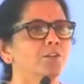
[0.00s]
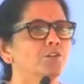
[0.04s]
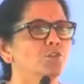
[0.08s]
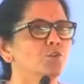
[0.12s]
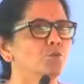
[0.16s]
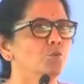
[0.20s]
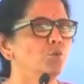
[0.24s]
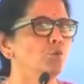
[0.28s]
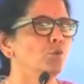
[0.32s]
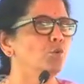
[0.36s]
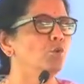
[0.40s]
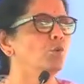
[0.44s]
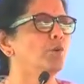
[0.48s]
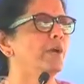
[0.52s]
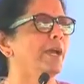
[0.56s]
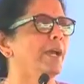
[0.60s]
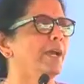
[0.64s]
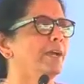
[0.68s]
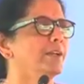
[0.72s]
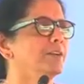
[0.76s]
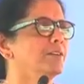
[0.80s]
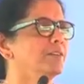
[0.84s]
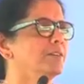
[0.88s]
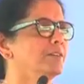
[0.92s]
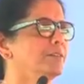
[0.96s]
to look
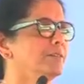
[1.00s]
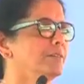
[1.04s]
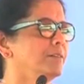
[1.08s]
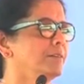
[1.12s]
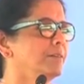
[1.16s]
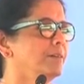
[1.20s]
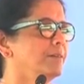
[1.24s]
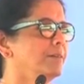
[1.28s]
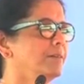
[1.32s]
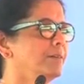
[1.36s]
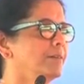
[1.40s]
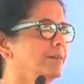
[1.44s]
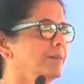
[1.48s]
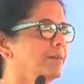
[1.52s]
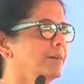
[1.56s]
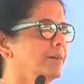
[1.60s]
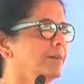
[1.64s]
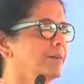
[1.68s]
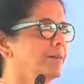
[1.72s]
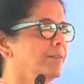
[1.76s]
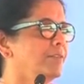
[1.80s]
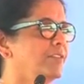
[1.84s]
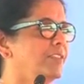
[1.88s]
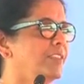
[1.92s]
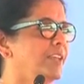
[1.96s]
at
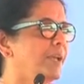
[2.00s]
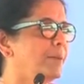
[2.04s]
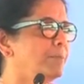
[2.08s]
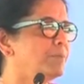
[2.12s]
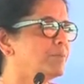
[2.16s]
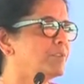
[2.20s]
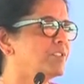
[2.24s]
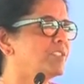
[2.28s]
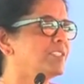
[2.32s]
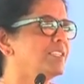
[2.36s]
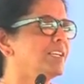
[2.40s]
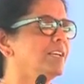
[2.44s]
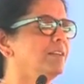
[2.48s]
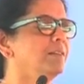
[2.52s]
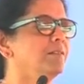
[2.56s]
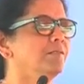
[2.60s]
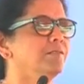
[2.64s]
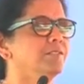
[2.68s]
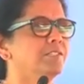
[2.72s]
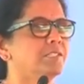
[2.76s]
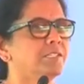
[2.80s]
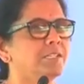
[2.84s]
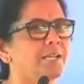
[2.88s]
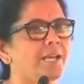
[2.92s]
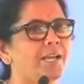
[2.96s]

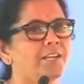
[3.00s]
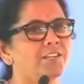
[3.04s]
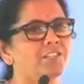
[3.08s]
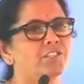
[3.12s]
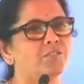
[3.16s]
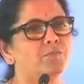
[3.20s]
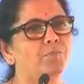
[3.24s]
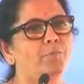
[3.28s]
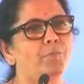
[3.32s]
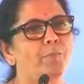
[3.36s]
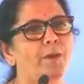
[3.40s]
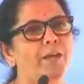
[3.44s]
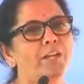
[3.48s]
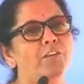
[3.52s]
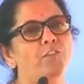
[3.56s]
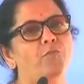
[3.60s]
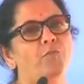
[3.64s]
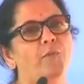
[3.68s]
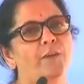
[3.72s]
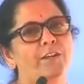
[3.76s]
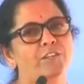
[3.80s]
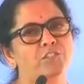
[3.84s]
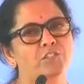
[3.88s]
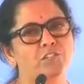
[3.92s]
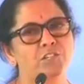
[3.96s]
themselves as
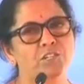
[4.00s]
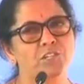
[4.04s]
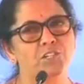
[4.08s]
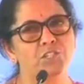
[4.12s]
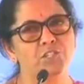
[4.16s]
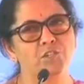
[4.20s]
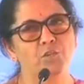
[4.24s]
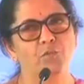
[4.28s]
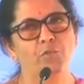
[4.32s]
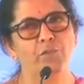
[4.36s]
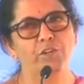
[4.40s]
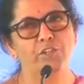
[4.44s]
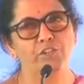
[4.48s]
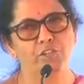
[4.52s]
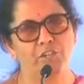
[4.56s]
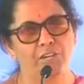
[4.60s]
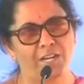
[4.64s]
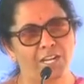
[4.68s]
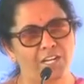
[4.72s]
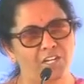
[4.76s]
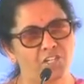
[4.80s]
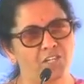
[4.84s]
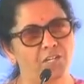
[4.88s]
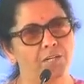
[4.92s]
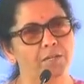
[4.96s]
manufacturers of
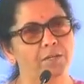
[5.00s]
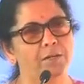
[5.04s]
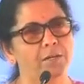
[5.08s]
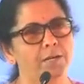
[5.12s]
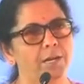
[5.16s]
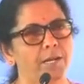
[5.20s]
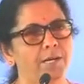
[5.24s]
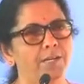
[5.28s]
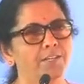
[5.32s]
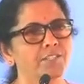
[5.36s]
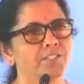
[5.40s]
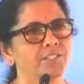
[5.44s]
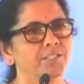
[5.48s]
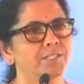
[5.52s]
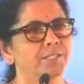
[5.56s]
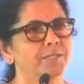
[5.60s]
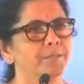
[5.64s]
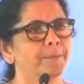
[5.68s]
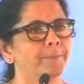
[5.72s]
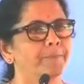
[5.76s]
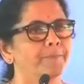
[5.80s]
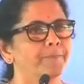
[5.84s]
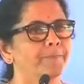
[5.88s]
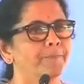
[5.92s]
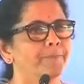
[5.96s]
international class,
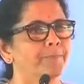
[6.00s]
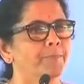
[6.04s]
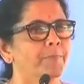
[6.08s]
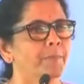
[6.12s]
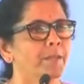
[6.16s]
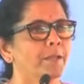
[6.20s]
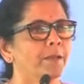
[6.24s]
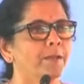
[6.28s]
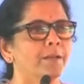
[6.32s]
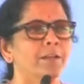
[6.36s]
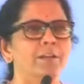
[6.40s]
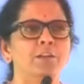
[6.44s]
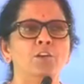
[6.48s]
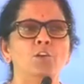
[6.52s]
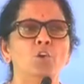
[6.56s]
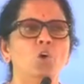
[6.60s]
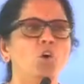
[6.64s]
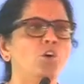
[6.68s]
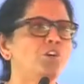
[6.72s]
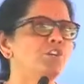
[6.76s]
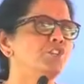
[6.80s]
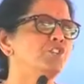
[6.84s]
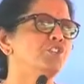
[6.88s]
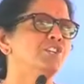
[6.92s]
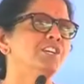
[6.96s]

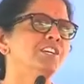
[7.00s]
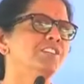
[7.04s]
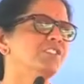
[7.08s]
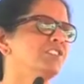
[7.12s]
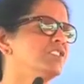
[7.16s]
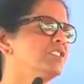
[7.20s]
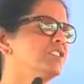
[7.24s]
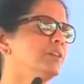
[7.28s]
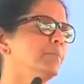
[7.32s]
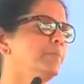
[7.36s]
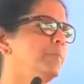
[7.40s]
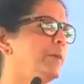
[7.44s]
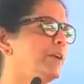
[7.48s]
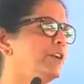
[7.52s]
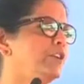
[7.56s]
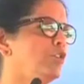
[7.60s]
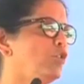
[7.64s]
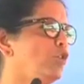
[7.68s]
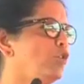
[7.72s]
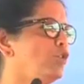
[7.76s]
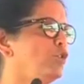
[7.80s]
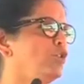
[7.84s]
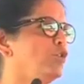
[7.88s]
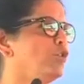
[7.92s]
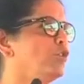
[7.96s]
not just depend
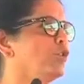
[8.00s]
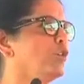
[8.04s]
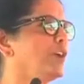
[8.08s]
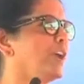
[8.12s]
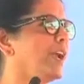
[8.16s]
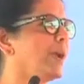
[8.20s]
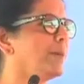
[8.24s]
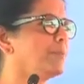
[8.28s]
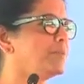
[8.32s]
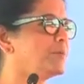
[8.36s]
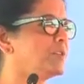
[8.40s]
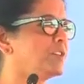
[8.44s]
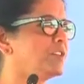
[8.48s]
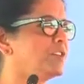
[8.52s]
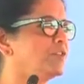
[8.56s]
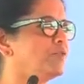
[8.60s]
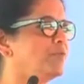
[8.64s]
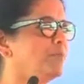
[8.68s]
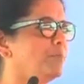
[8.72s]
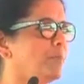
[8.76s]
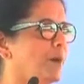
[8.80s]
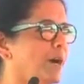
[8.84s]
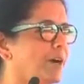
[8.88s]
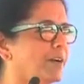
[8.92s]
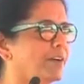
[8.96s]
on your captive
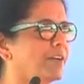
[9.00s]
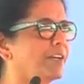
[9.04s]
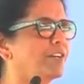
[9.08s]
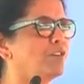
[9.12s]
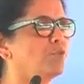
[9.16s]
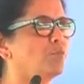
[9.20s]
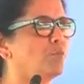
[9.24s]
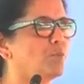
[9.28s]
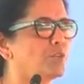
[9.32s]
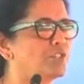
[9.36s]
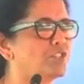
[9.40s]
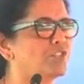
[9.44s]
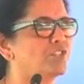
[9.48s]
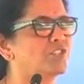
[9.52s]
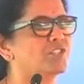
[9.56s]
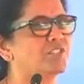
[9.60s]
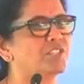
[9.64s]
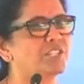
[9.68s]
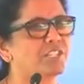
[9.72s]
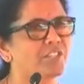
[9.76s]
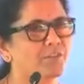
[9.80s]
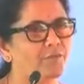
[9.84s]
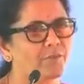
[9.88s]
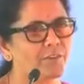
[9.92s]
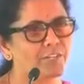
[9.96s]
market, which is the
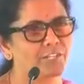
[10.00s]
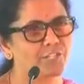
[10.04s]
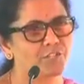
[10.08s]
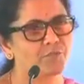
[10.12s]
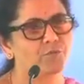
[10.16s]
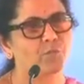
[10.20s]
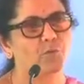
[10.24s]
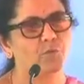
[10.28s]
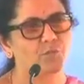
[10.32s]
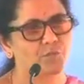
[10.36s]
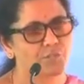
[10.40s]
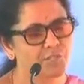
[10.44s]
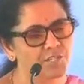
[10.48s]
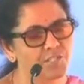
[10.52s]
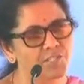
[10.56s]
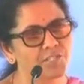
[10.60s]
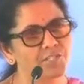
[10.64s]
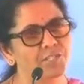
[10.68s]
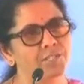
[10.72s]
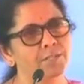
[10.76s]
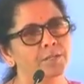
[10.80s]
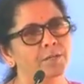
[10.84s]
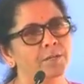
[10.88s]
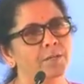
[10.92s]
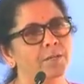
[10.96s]
defense
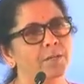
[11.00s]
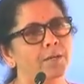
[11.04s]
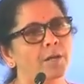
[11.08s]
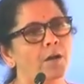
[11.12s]
forces